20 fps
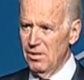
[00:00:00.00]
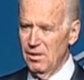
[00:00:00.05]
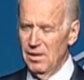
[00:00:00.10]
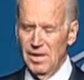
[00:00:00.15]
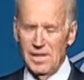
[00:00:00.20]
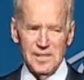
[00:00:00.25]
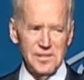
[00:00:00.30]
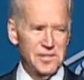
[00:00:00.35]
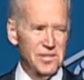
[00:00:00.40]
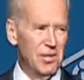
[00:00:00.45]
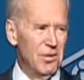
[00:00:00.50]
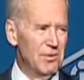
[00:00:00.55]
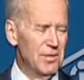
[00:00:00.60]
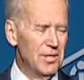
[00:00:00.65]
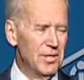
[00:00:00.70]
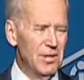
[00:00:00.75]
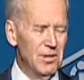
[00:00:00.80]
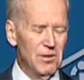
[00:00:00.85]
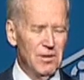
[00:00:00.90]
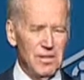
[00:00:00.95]
And so, you
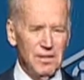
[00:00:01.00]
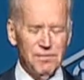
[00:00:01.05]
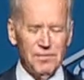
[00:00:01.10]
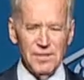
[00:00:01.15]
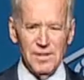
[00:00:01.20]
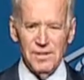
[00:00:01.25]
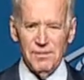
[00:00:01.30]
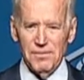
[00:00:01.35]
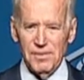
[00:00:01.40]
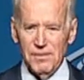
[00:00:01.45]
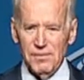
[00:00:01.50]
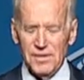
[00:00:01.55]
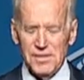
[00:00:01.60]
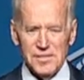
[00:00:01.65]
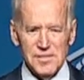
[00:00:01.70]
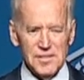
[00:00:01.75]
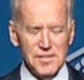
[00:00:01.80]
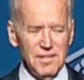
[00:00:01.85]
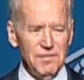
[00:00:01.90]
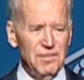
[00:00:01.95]
know, if
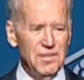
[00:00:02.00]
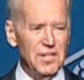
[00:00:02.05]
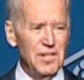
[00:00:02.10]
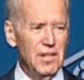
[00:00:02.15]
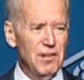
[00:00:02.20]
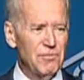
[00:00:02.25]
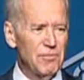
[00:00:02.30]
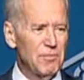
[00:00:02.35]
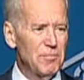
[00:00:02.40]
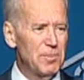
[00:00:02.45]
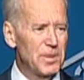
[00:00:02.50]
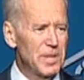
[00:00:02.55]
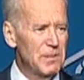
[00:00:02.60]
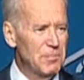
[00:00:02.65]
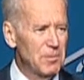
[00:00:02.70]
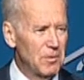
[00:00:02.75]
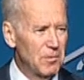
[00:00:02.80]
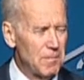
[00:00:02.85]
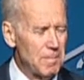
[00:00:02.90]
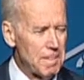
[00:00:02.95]
it's difficult for
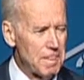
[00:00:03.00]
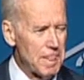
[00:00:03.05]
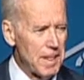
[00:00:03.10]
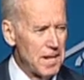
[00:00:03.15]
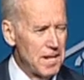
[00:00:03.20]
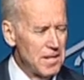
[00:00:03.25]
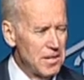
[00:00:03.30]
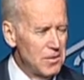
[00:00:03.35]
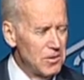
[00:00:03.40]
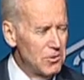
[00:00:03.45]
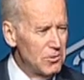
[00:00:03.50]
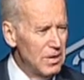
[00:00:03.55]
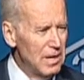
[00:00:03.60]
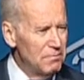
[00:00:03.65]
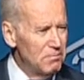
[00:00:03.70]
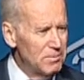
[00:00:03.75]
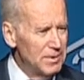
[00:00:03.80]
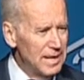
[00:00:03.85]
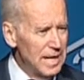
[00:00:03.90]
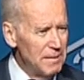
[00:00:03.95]
people who
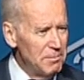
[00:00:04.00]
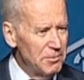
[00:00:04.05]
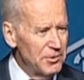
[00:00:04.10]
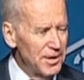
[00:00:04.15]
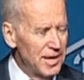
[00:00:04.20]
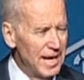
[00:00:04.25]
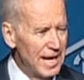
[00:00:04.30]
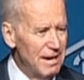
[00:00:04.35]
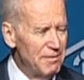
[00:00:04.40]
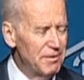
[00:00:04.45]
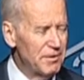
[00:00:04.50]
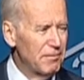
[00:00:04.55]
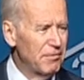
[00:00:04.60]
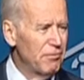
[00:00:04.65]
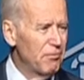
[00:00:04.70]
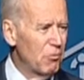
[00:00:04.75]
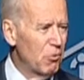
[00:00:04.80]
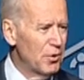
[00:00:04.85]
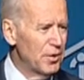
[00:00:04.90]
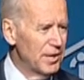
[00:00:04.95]
have been able to have and
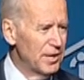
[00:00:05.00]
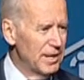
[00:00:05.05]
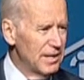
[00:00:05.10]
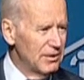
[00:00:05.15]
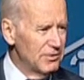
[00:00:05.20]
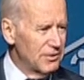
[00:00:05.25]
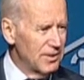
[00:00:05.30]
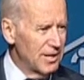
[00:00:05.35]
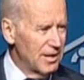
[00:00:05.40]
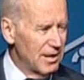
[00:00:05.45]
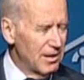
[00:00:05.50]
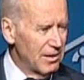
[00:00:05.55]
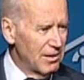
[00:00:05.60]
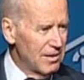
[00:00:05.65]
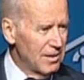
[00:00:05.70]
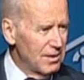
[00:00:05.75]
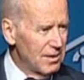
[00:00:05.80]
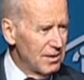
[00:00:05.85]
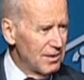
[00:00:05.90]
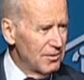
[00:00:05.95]
afforded health care
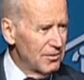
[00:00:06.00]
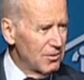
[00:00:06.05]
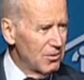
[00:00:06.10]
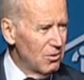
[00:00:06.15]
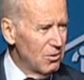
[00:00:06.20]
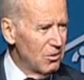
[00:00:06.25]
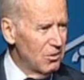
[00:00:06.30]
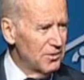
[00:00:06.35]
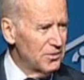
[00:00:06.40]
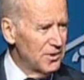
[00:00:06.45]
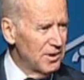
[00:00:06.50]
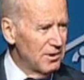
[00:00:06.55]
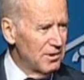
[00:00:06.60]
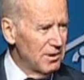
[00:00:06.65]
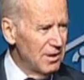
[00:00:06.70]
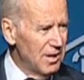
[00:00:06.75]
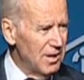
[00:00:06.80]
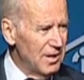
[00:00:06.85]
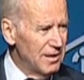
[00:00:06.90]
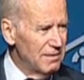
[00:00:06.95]
their whole adult
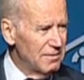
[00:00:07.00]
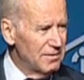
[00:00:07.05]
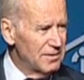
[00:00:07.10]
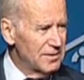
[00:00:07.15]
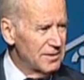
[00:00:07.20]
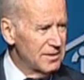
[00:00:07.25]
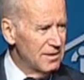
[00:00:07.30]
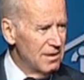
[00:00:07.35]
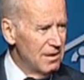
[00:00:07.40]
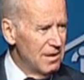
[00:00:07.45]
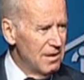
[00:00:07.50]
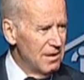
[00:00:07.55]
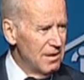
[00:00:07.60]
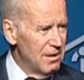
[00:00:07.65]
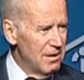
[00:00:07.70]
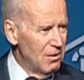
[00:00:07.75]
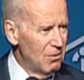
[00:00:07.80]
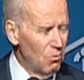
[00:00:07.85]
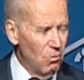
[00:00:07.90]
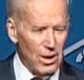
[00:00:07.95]
lives,
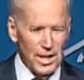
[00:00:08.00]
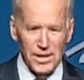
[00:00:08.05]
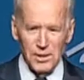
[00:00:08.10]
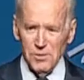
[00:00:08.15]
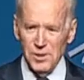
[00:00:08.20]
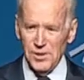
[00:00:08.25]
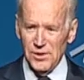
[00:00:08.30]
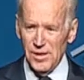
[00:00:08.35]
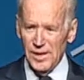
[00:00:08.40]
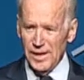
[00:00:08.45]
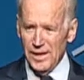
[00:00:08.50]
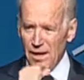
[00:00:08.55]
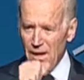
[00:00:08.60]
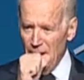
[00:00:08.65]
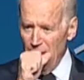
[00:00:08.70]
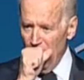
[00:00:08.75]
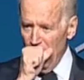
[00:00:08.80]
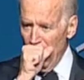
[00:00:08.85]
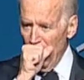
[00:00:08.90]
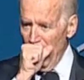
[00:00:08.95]
why do we think
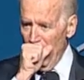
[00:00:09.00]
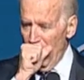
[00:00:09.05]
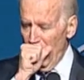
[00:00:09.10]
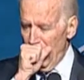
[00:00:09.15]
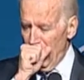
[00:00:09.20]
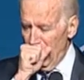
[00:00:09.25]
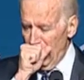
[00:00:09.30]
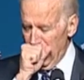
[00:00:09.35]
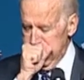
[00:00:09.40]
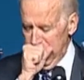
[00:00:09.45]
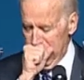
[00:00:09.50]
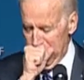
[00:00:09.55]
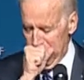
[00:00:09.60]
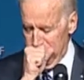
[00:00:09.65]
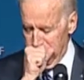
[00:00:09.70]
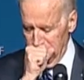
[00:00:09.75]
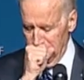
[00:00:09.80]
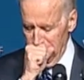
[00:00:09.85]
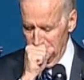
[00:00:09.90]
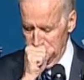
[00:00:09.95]

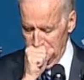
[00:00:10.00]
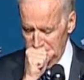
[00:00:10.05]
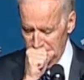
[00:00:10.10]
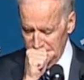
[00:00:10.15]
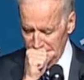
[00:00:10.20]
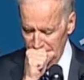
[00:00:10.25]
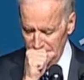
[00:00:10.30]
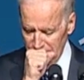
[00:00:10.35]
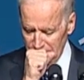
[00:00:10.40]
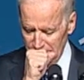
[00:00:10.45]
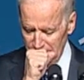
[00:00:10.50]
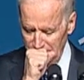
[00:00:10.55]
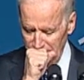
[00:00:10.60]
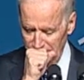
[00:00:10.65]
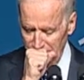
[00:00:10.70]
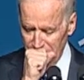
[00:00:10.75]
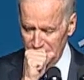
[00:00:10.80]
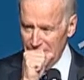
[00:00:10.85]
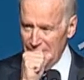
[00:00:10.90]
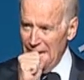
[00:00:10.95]
excuse me,
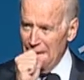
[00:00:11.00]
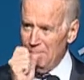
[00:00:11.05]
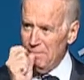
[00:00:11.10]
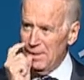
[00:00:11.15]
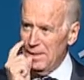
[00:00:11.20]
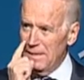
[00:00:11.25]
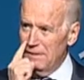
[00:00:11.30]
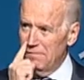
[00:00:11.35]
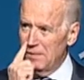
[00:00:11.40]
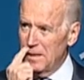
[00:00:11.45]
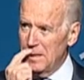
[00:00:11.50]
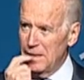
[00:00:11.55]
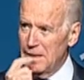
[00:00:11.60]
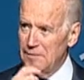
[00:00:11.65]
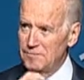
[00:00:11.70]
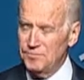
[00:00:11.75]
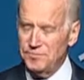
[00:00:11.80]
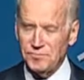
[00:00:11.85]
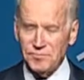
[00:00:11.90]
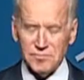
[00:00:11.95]
it would not be
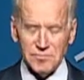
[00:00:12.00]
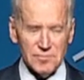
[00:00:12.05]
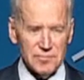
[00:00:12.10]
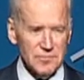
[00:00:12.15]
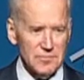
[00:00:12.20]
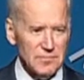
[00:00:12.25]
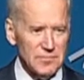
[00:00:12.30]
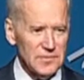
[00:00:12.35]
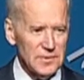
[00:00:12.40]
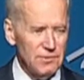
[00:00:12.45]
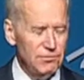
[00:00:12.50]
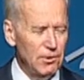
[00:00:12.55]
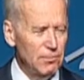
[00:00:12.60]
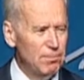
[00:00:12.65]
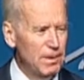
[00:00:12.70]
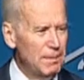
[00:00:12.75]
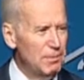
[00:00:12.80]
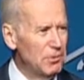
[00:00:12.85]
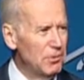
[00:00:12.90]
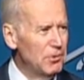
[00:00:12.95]
difficult for
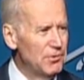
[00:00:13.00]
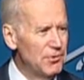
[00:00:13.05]
people who